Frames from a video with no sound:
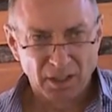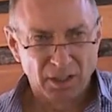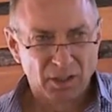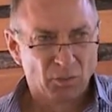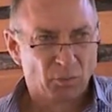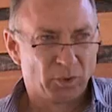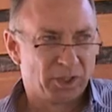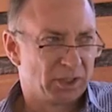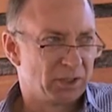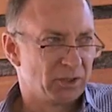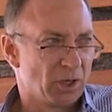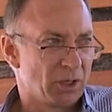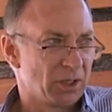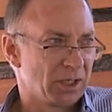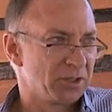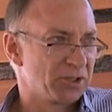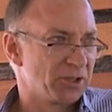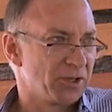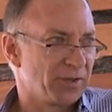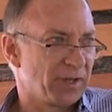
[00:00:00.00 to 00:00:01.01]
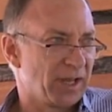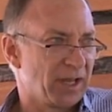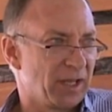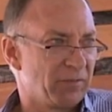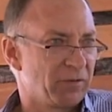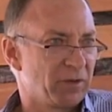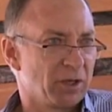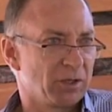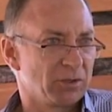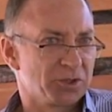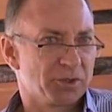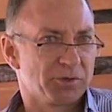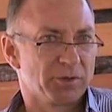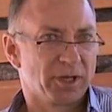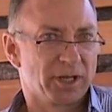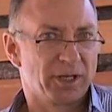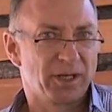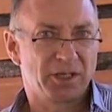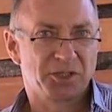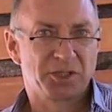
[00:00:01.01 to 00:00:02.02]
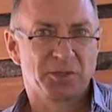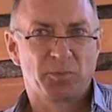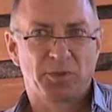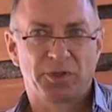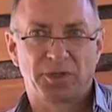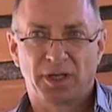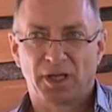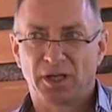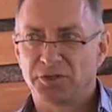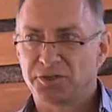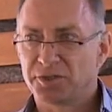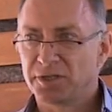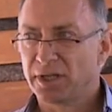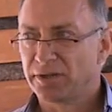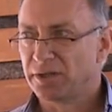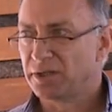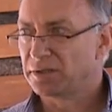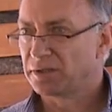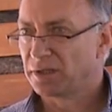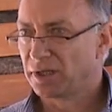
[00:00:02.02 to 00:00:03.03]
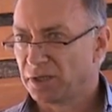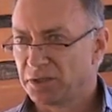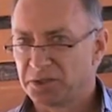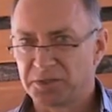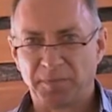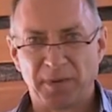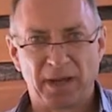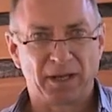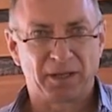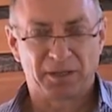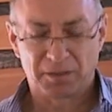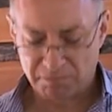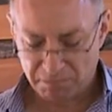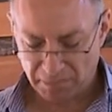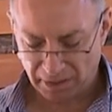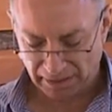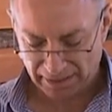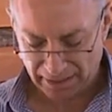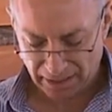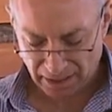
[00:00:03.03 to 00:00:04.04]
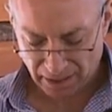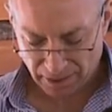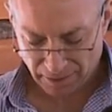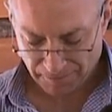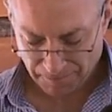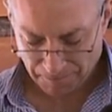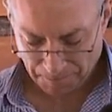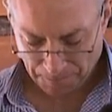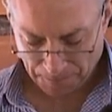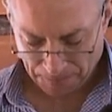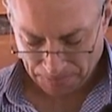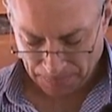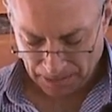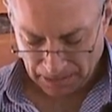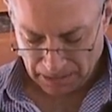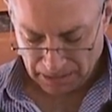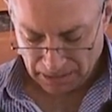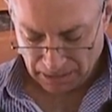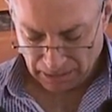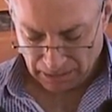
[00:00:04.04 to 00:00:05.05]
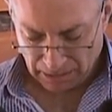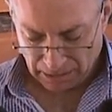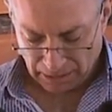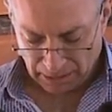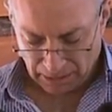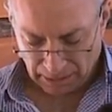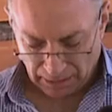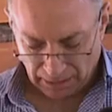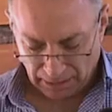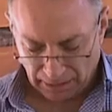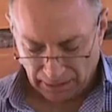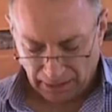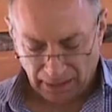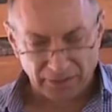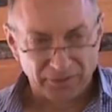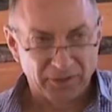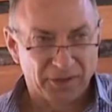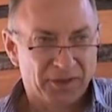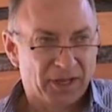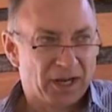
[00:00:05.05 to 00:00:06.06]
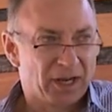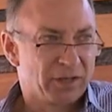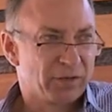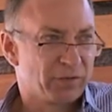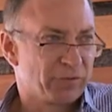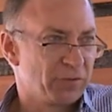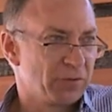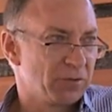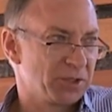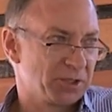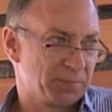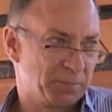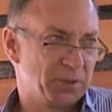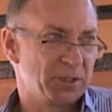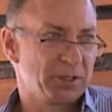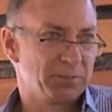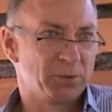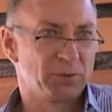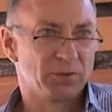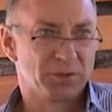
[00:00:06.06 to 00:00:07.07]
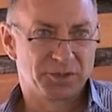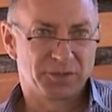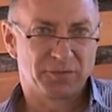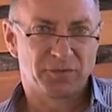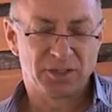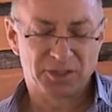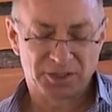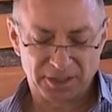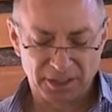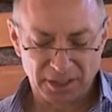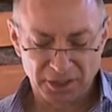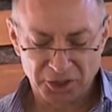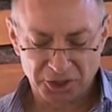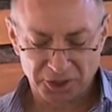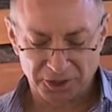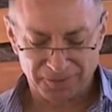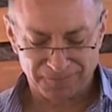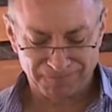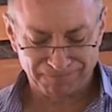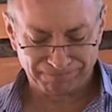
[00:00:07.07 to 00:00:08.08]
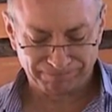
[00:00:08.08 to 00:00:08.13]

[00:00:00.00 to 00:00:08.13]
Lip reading: We acknowledge that they have cultural connection with country that goes back millennia, and that they are the first peoples of this nation.